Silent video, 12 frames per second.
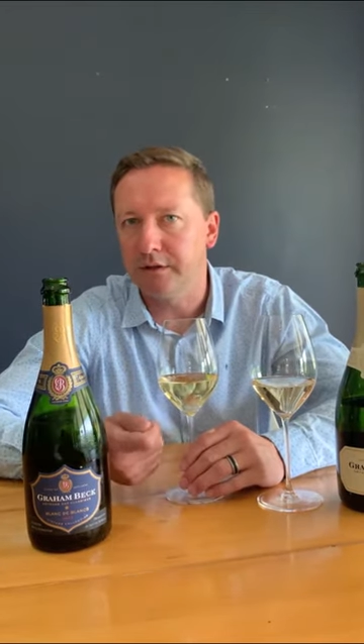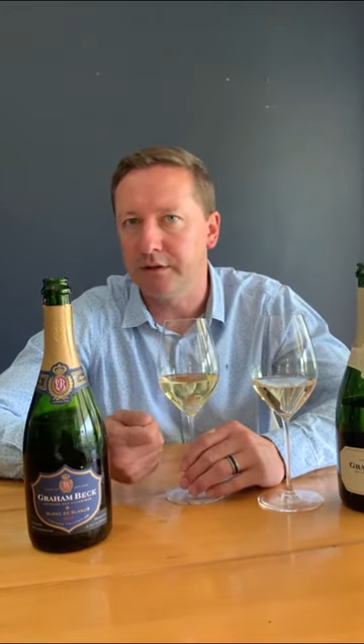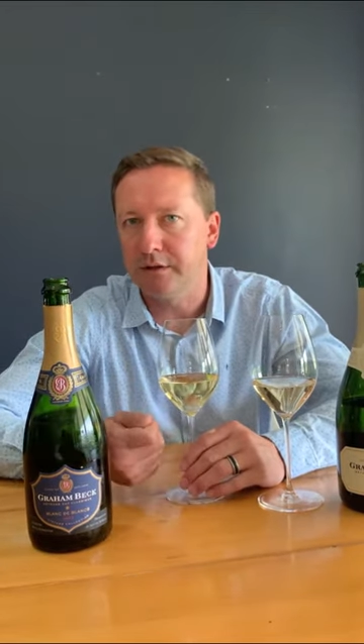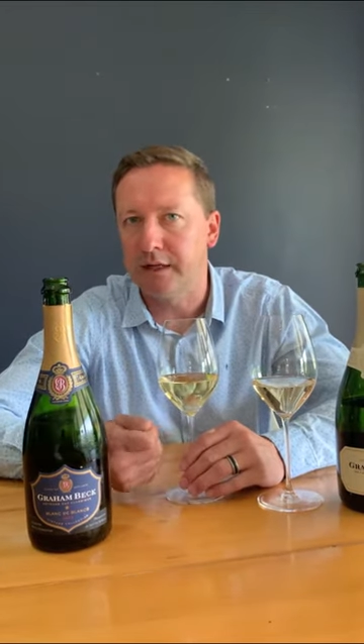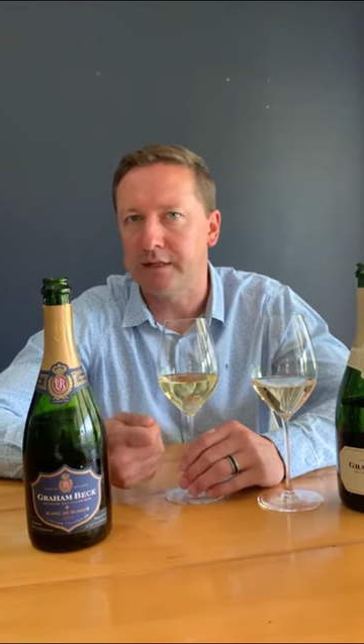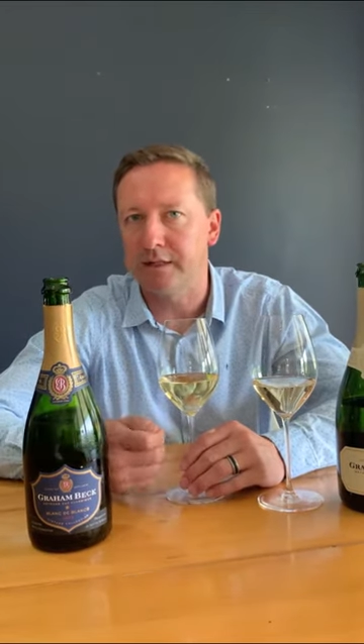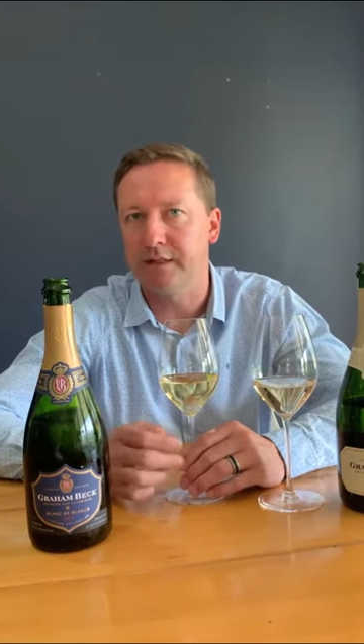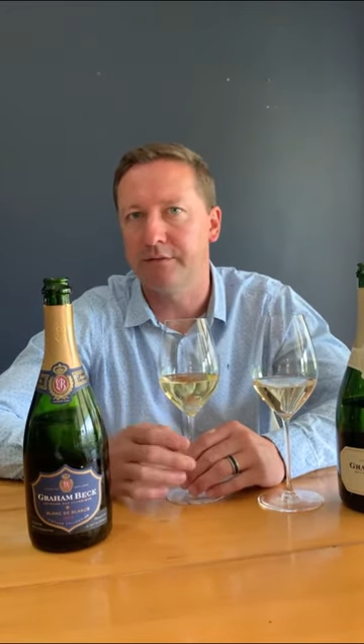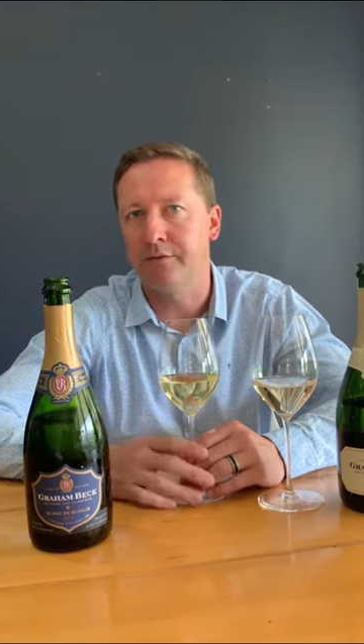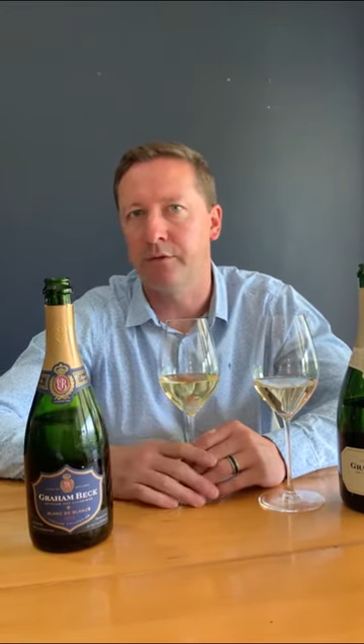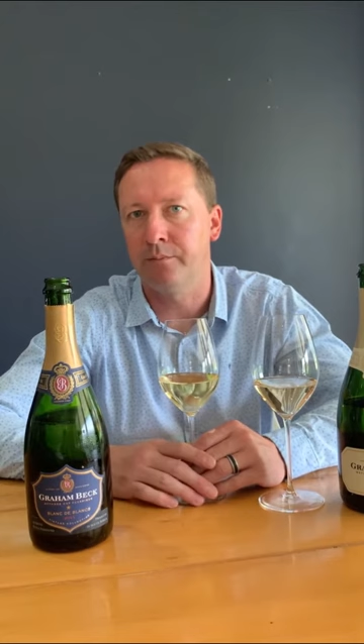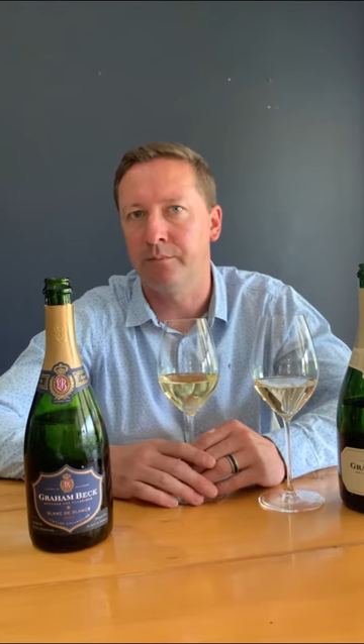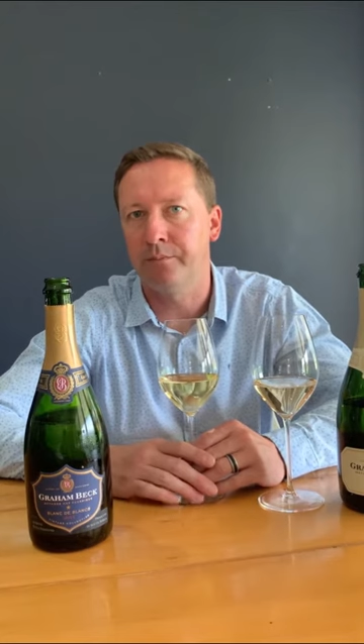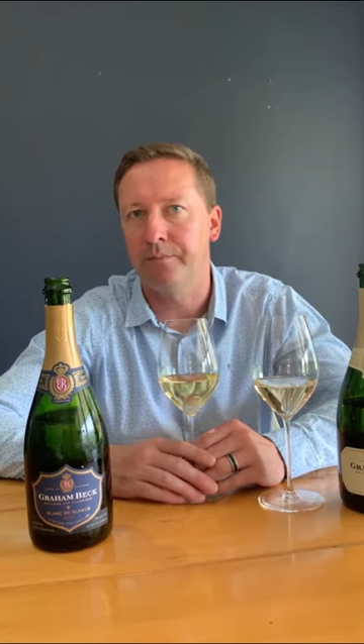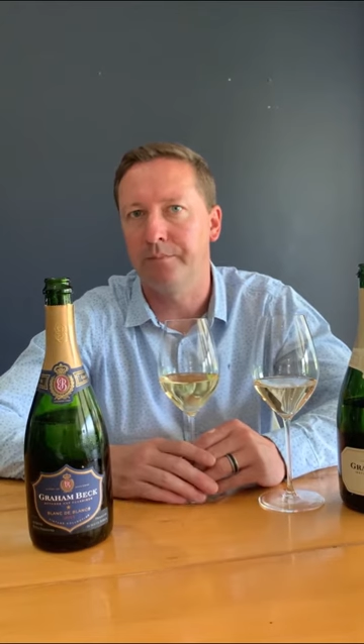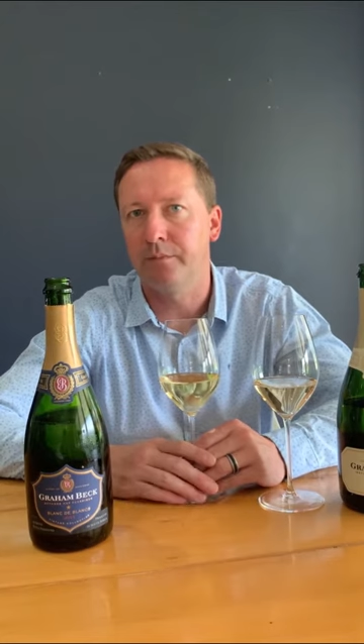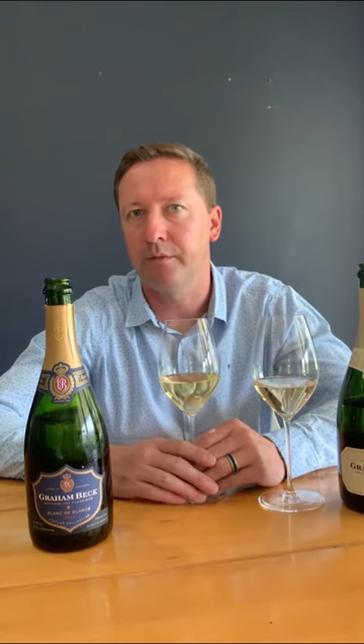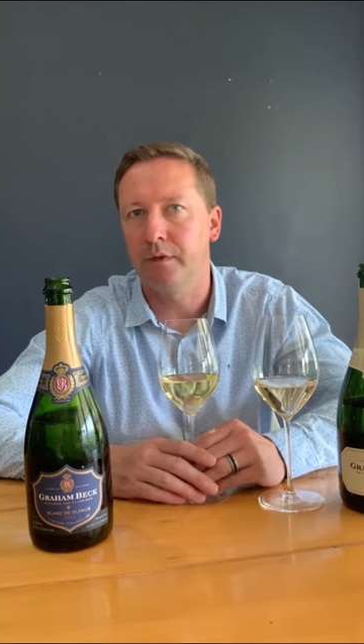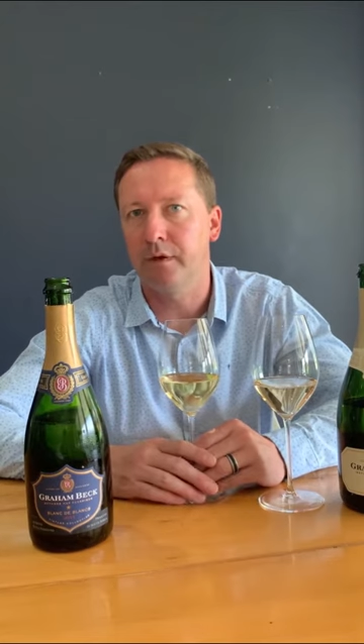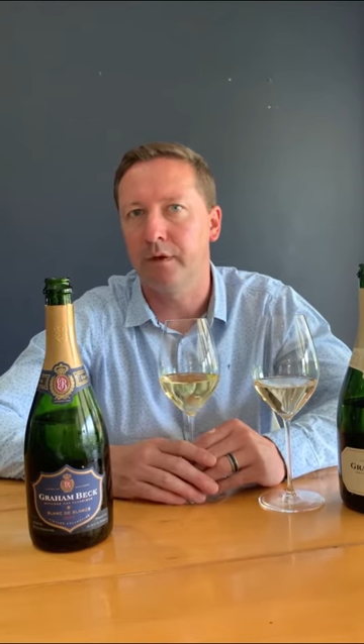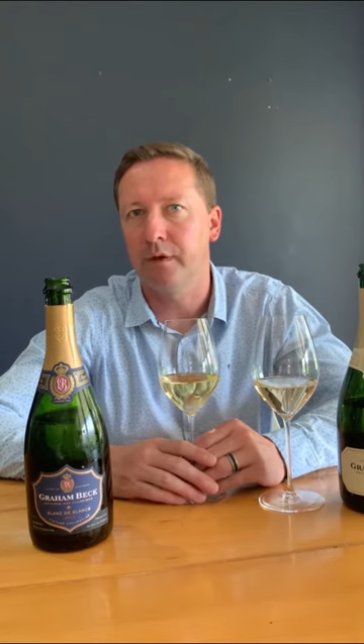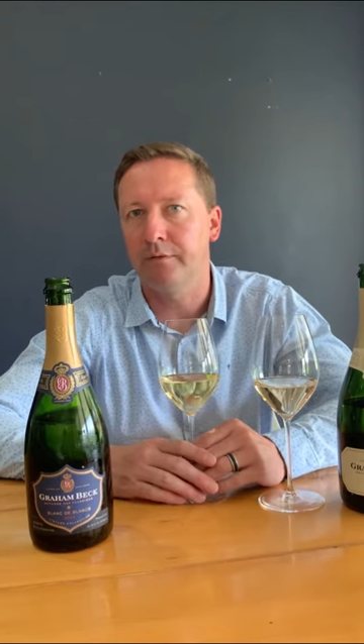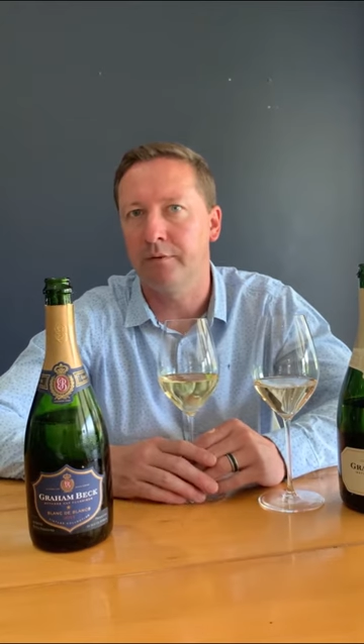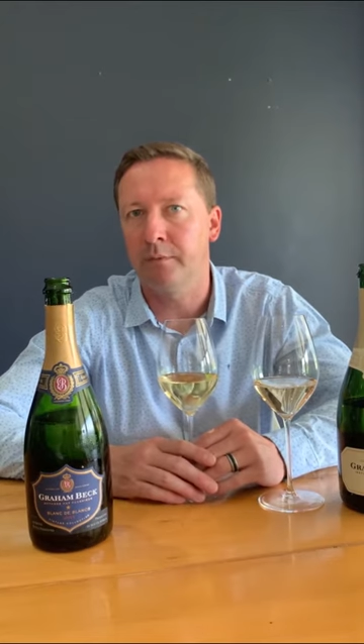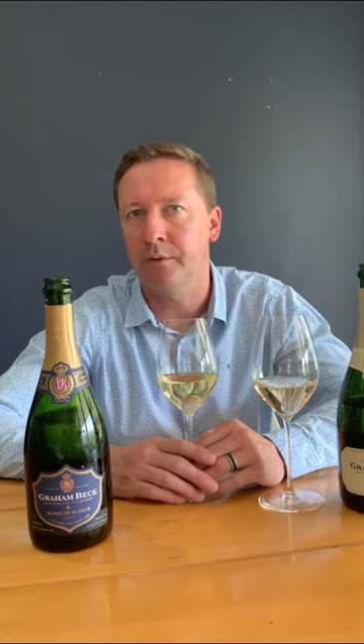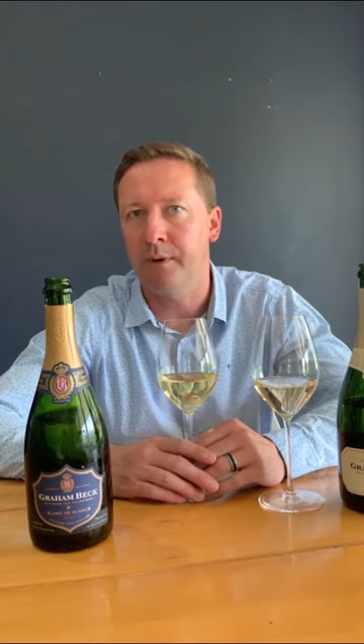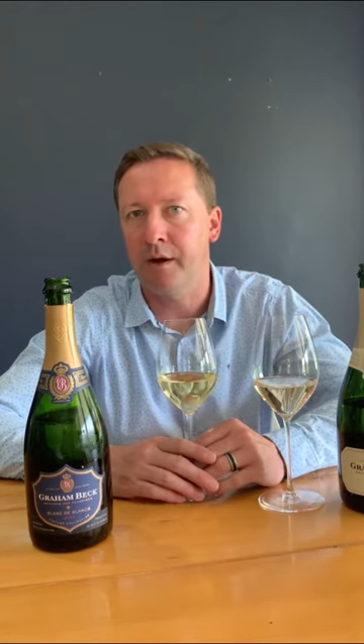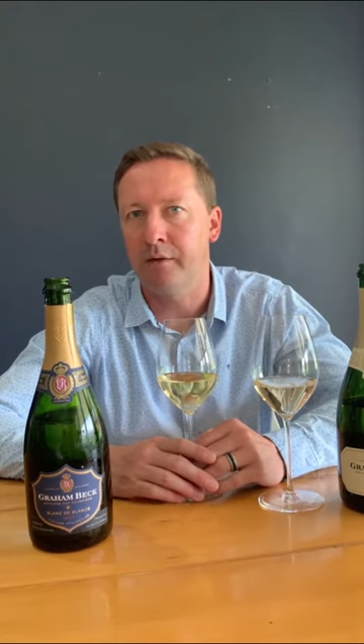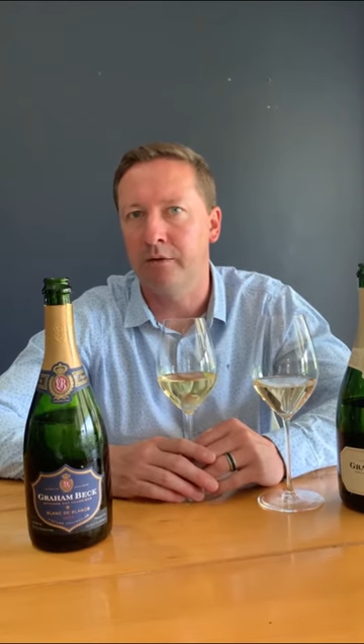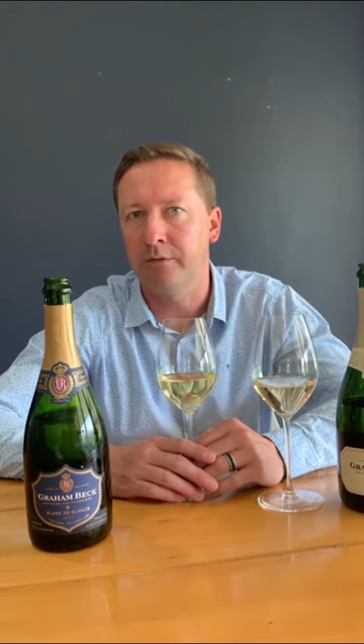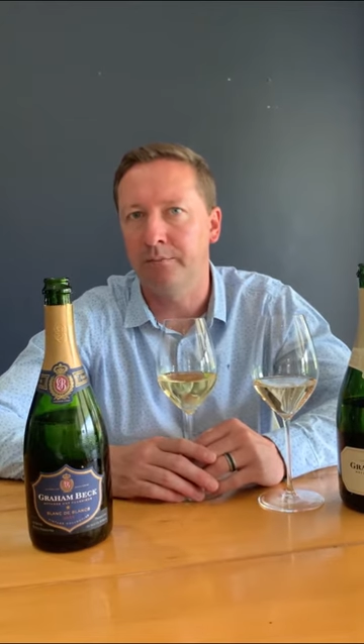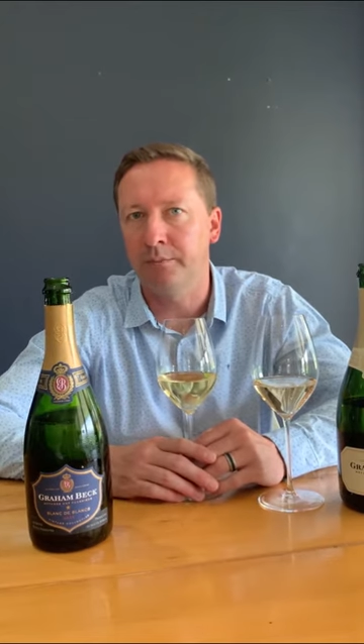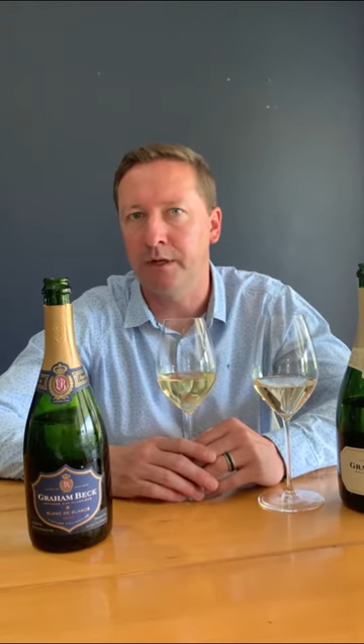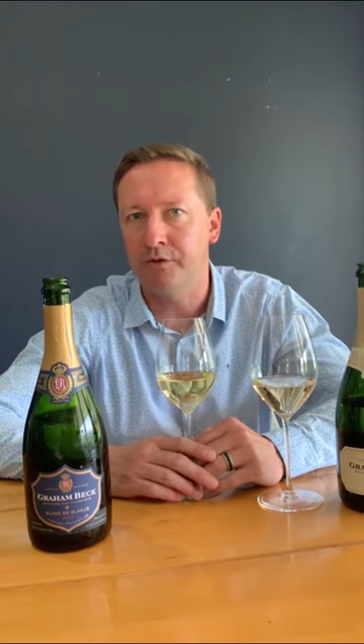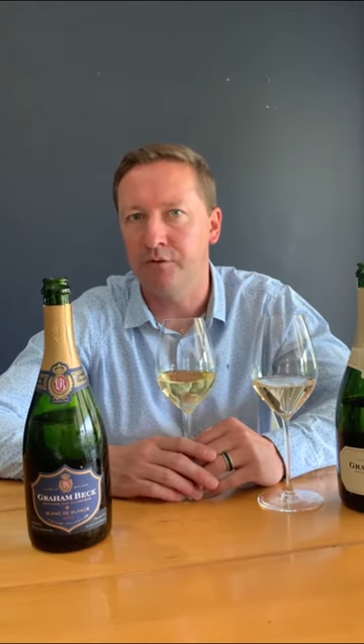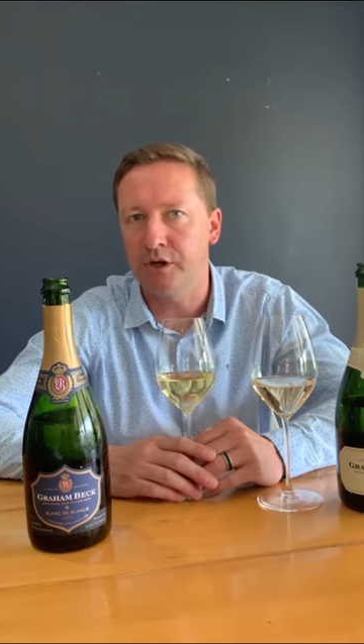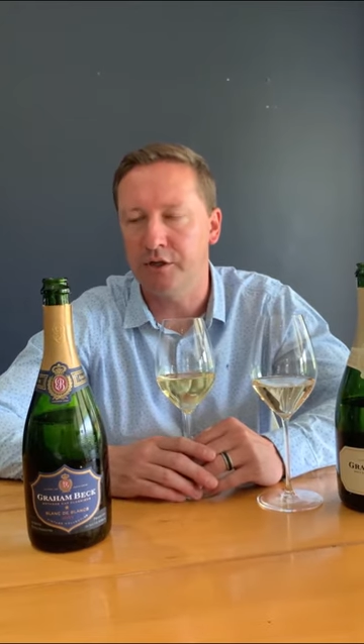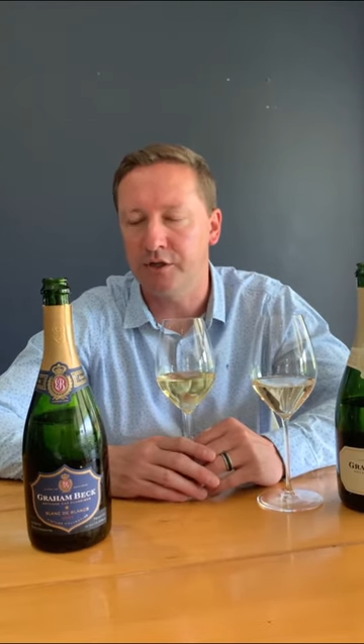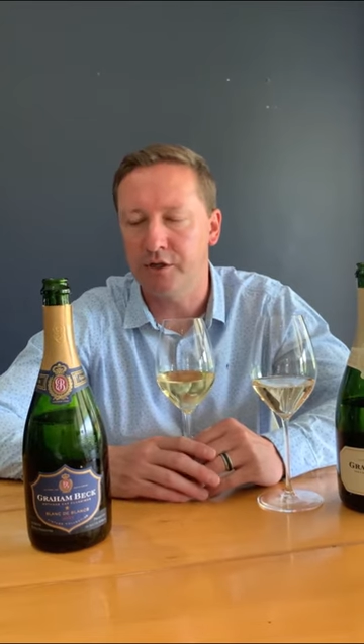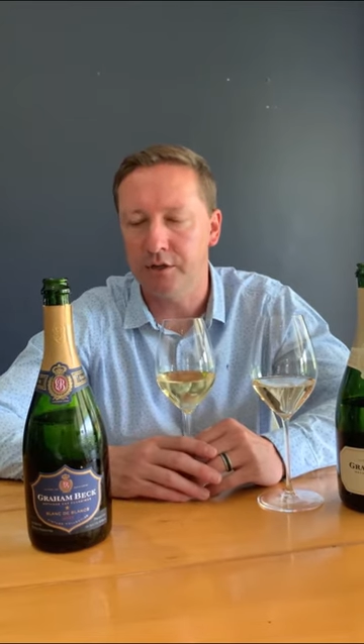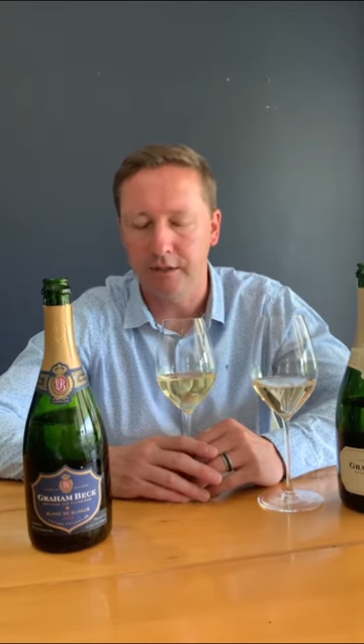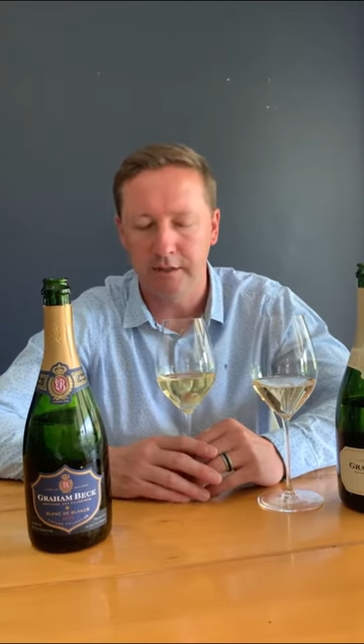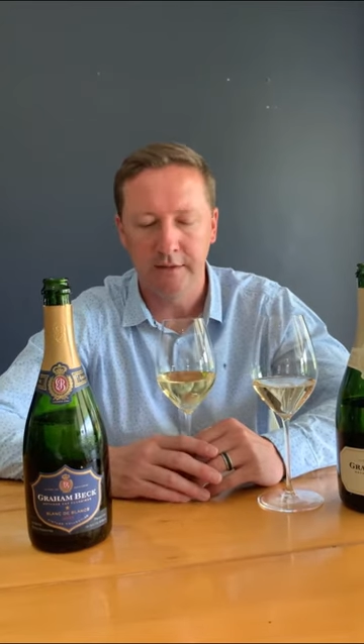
nuts from the barrel maturation,